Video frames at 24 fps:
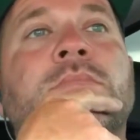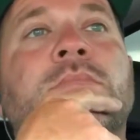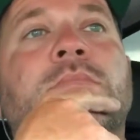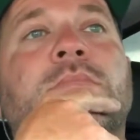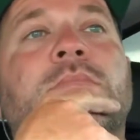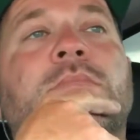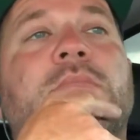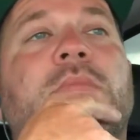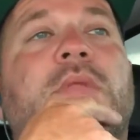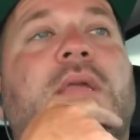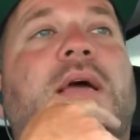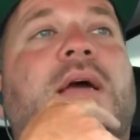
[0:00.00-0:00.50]

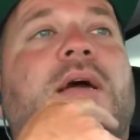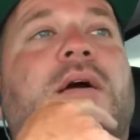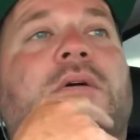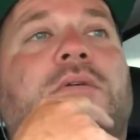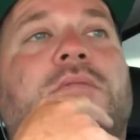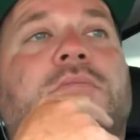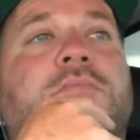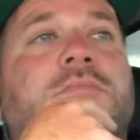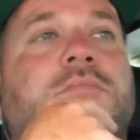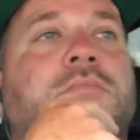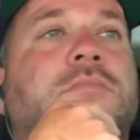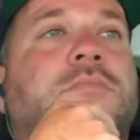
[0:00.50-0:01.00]

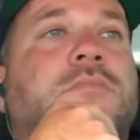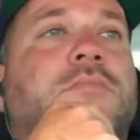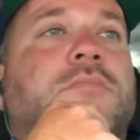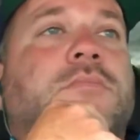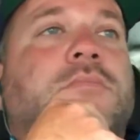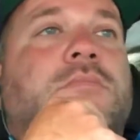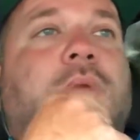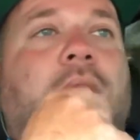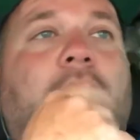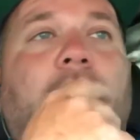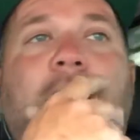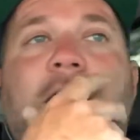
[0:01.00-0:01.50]
Now,
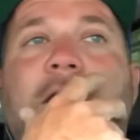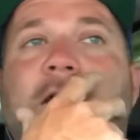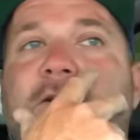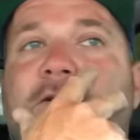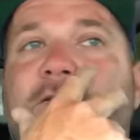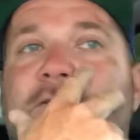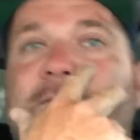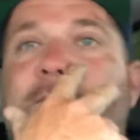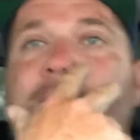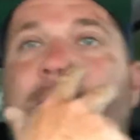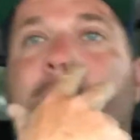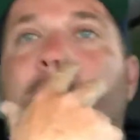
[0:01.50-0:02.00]

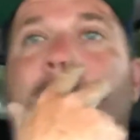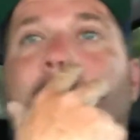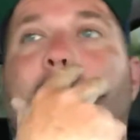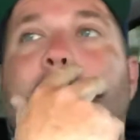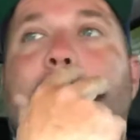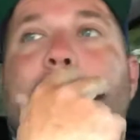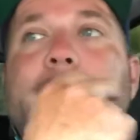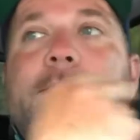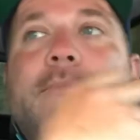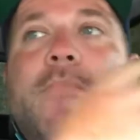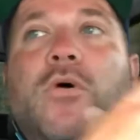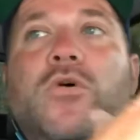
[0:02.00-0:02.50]
if you're
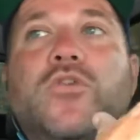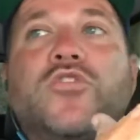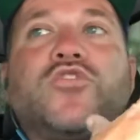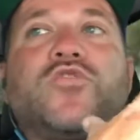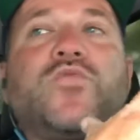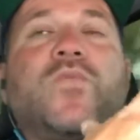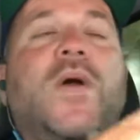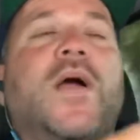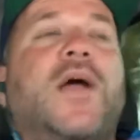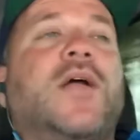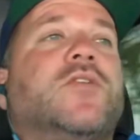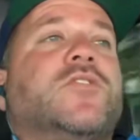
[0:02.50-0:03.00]
like most
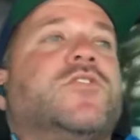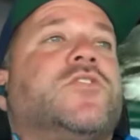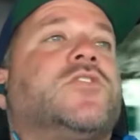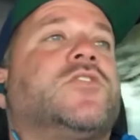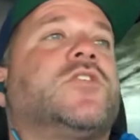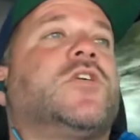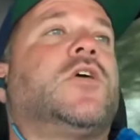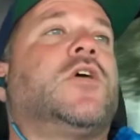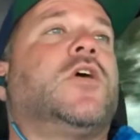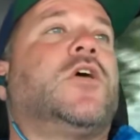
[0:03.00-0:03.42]
routes,